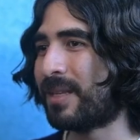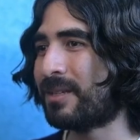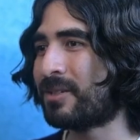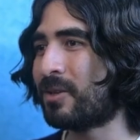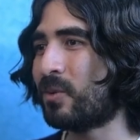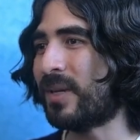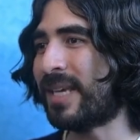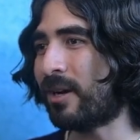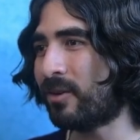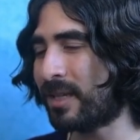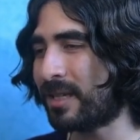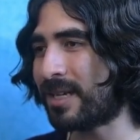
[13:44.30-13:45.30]
So we
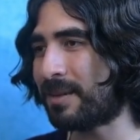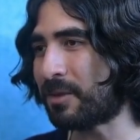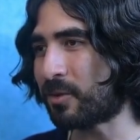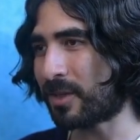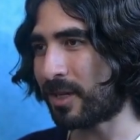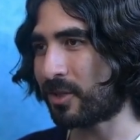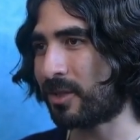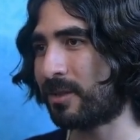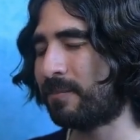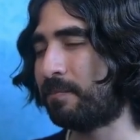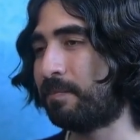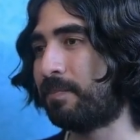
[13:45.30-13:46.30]
calculate damage reduction.
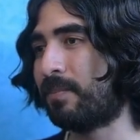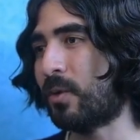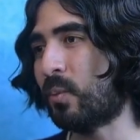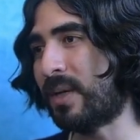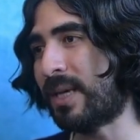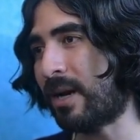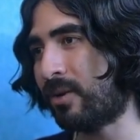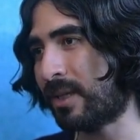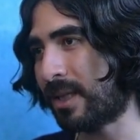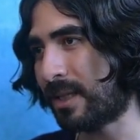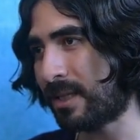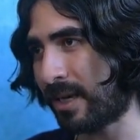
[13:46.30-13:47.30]
We
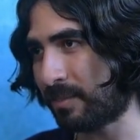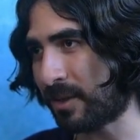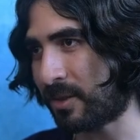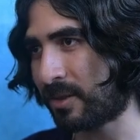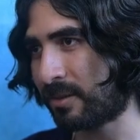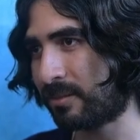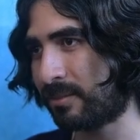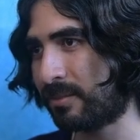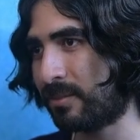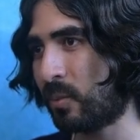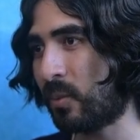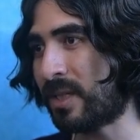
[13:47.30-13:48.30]
calculate the damage.
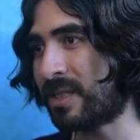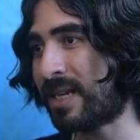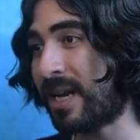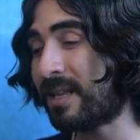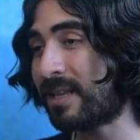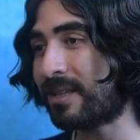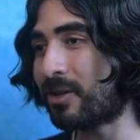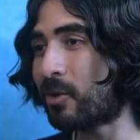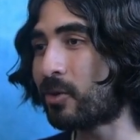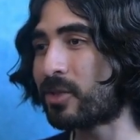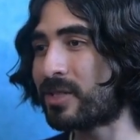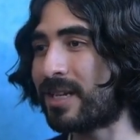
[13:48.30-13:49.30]
We say that the
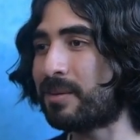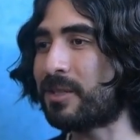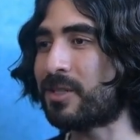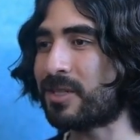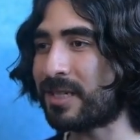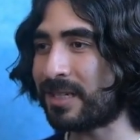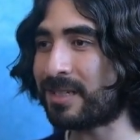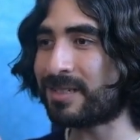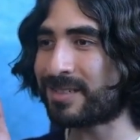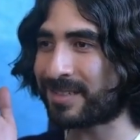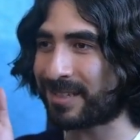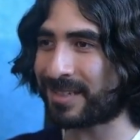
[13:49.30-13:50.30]
ogre's damage
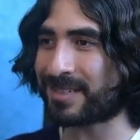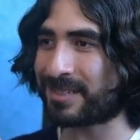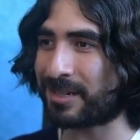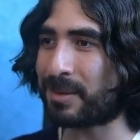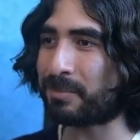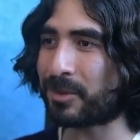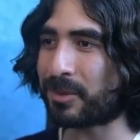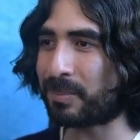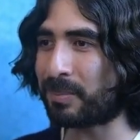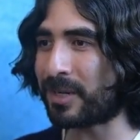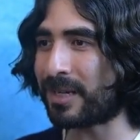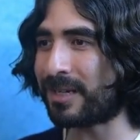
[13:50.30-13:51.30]
is this number,
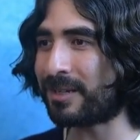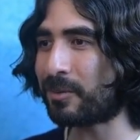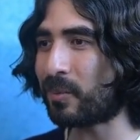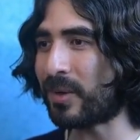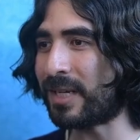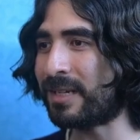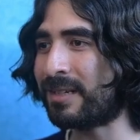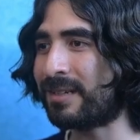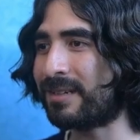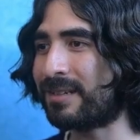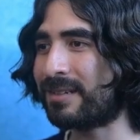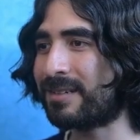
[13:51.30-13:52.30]
but we
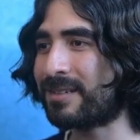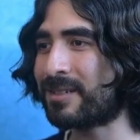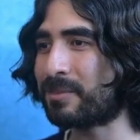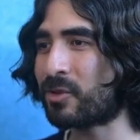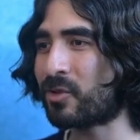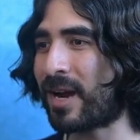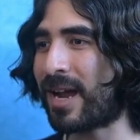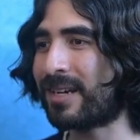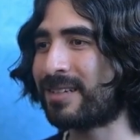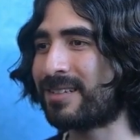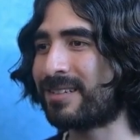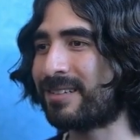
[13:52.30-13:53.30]
didn't
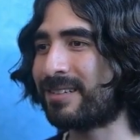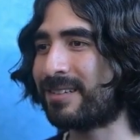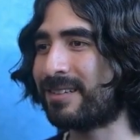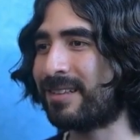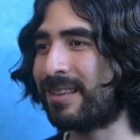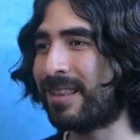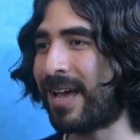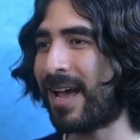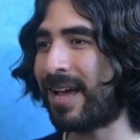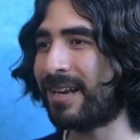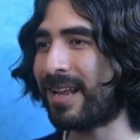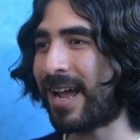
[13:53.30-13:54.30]
subtract
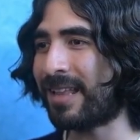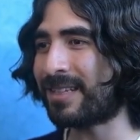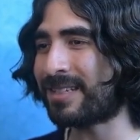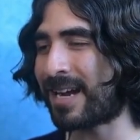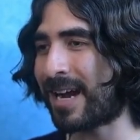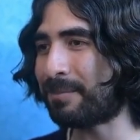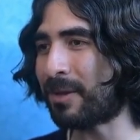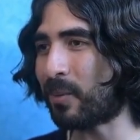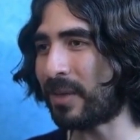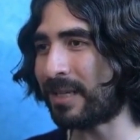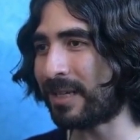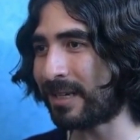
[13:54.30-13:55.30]
that at the time that
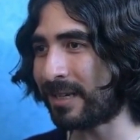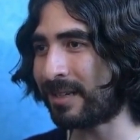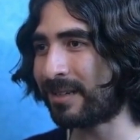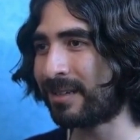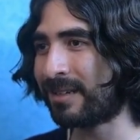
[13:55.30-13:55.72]
we did it.